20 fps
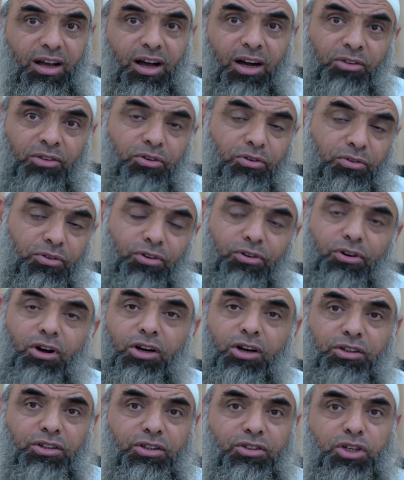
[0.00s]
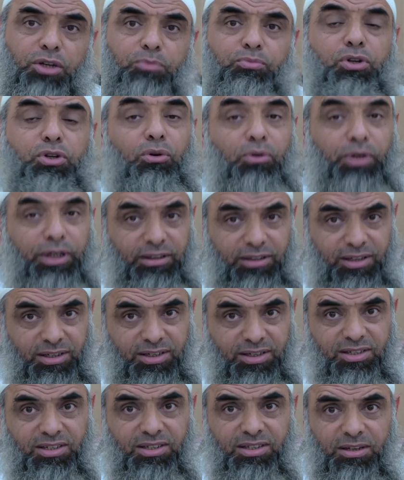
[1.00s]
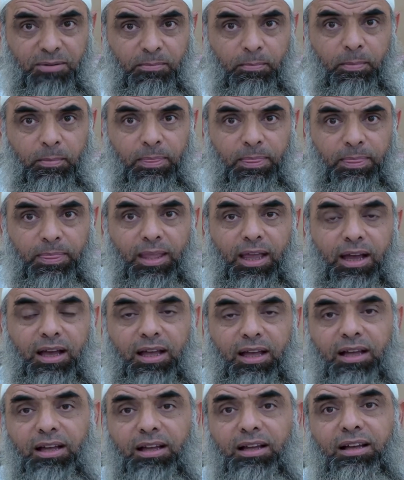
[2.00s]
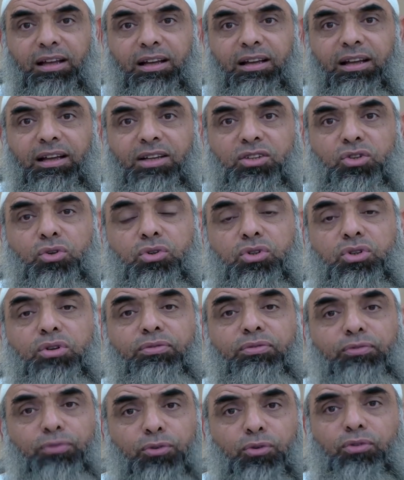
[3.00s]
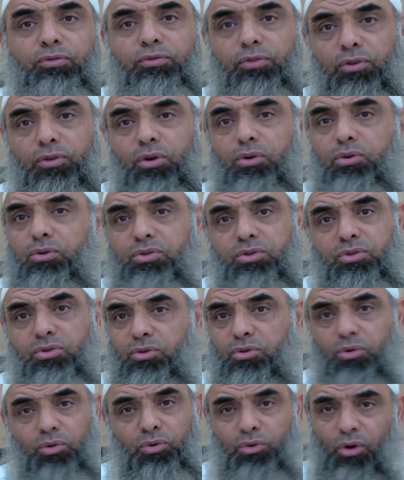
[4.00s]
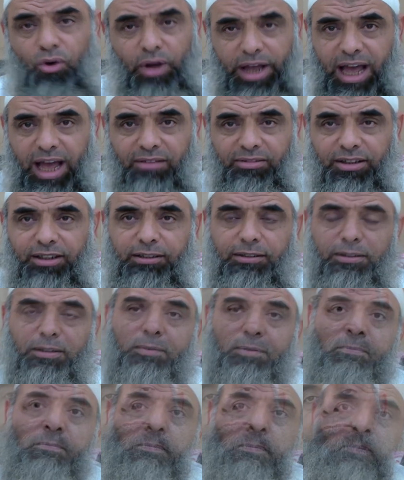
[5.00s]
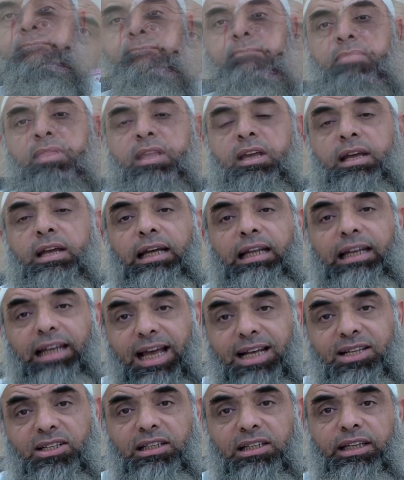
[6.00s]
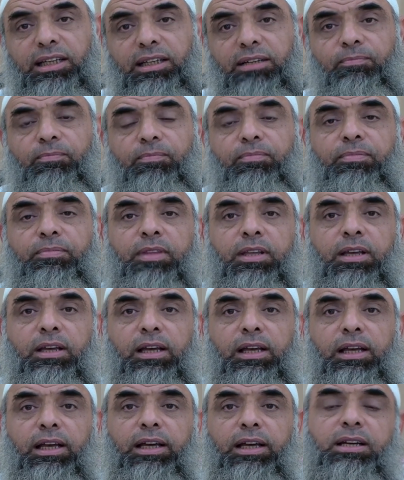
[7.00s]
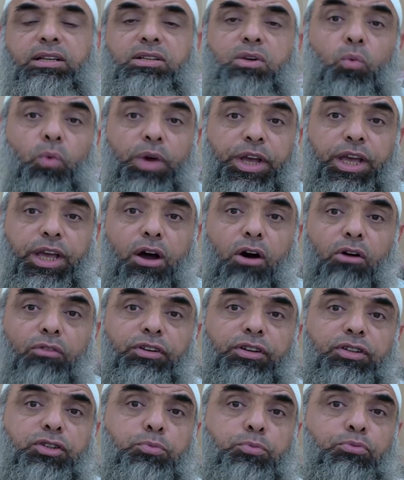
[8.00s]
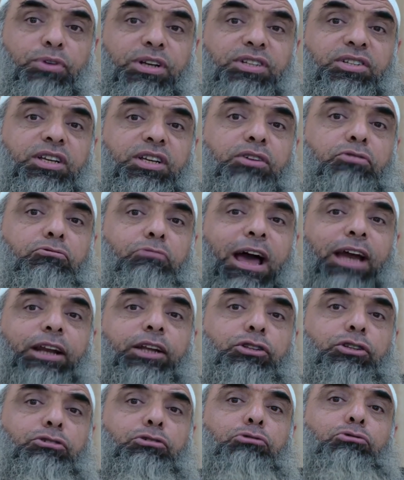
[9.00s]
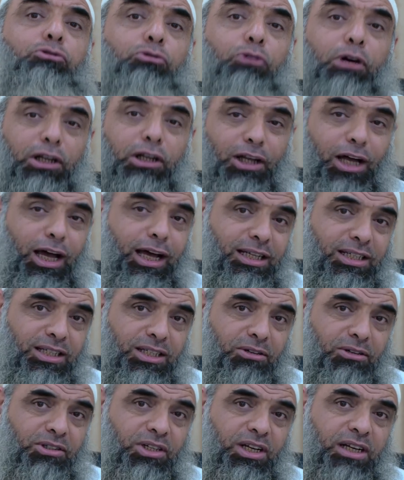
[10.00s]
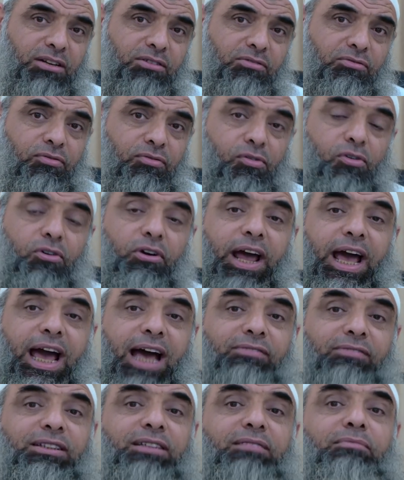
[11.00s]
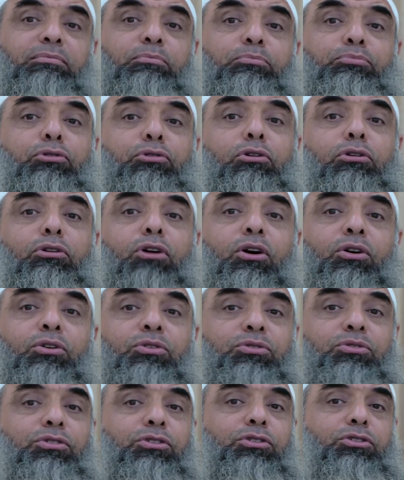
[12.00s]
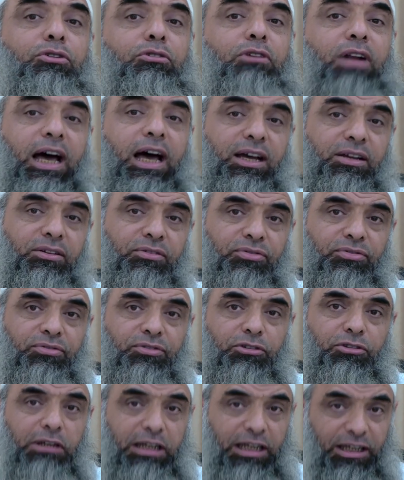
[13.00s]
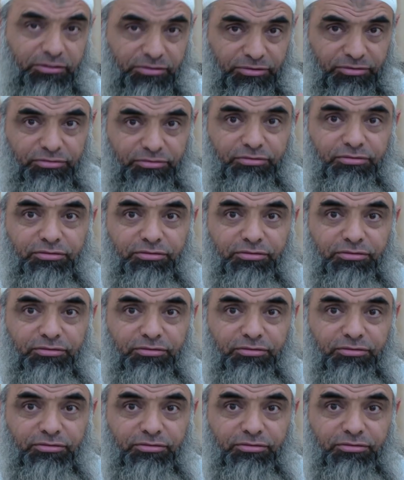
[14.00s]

under their guardianship. So it is a source of food for those who don't have it. Lastly, it is a way of expressing gratitude to Allah Azza wa Jal for having prolonged your life to live